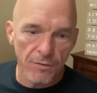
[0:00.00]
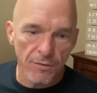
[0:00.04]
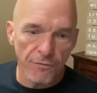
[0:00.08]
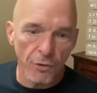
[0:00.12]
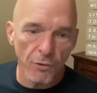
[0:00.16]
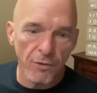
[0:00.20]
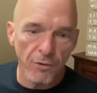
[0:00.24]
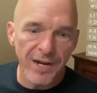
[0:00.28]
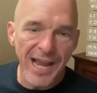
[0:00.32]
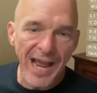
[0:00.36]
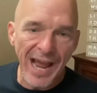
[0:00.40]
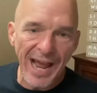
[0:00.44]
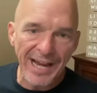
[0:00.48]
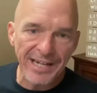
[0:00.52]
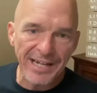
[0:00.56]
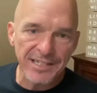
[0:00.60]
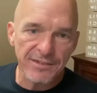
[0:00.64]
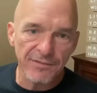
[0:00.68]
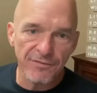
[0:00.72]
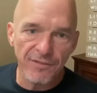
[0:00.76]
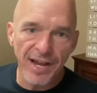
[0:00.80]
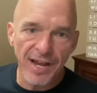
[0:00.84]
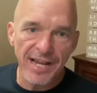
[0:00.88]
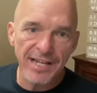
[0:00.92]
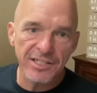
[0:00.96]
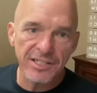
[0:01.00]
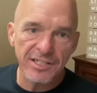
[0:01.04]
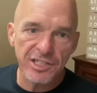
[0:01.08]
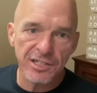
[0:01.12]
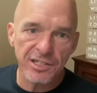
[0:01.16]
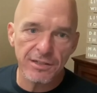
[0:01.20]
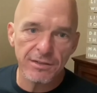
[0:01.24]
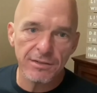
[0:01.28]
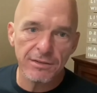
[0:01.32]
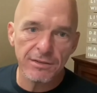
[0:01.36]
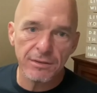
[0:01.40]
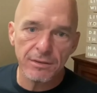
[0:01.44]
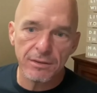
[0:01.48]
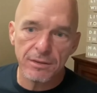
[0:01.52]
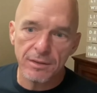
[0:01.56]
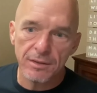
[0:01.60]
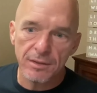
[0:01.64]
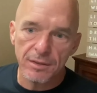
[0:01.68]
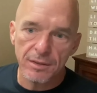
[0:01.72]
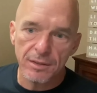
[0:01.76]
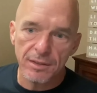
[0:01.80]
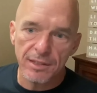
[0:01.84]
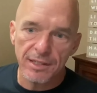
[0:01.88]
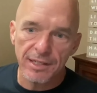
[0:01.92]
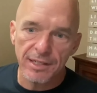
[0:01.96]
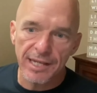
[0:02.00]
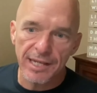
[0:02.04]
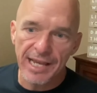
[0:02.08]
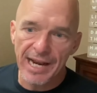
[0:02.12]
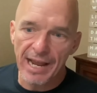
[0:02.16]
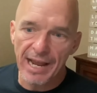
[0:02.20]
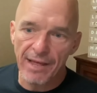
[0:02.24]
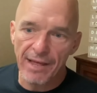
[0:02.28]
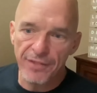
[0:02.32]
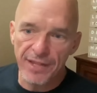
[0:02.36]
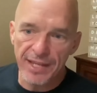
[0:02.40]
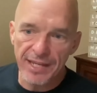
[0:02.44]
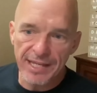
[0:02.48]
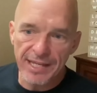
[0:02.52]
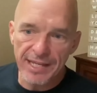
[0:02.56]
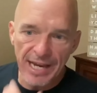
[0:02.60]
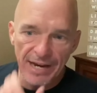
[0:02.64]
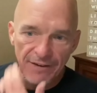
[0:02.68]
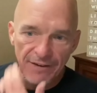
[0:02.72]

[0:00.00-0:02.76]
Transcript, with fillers: for reactivation. And I think